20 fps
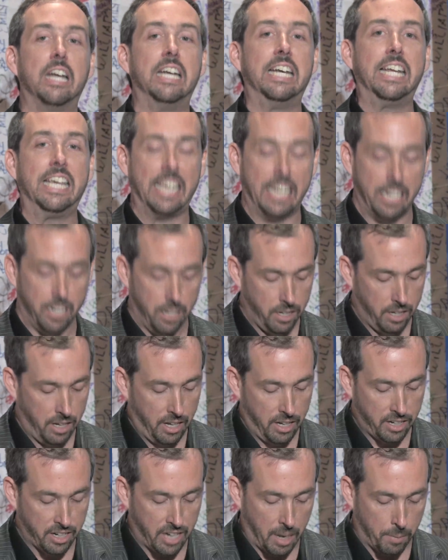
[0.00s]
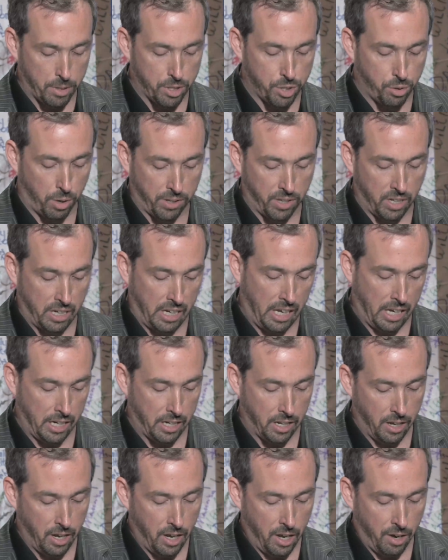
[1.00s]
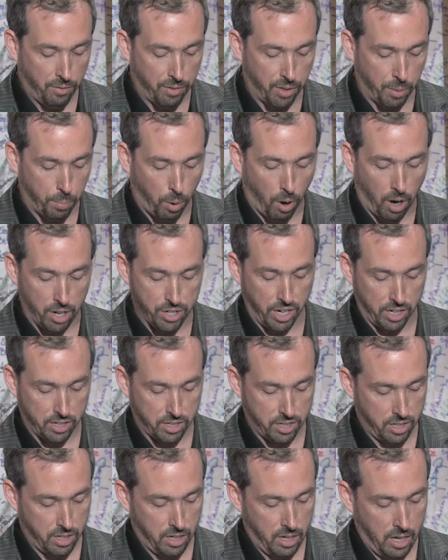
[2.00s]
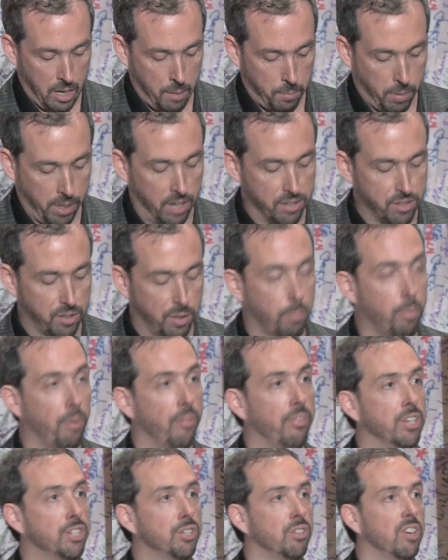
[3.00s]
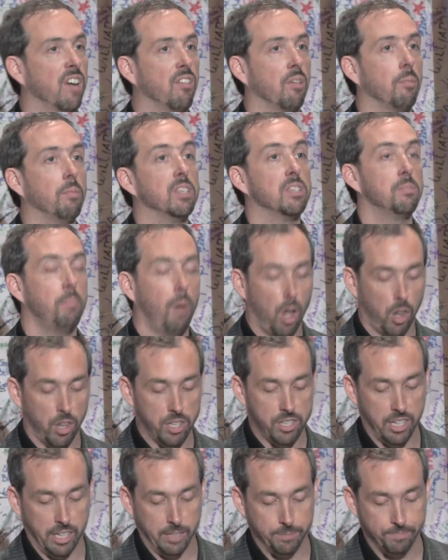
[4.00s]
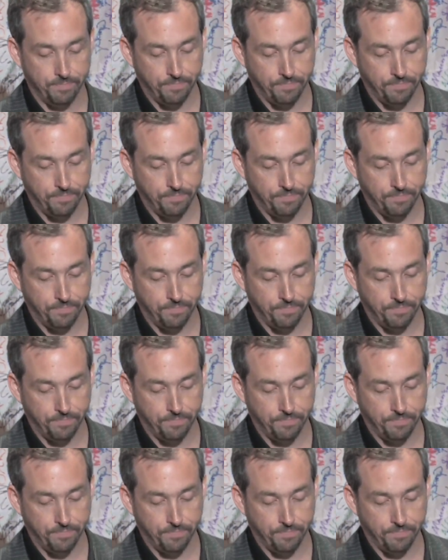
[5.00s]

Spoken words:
need to demonstrate the need for the project because of the provincial government's policy.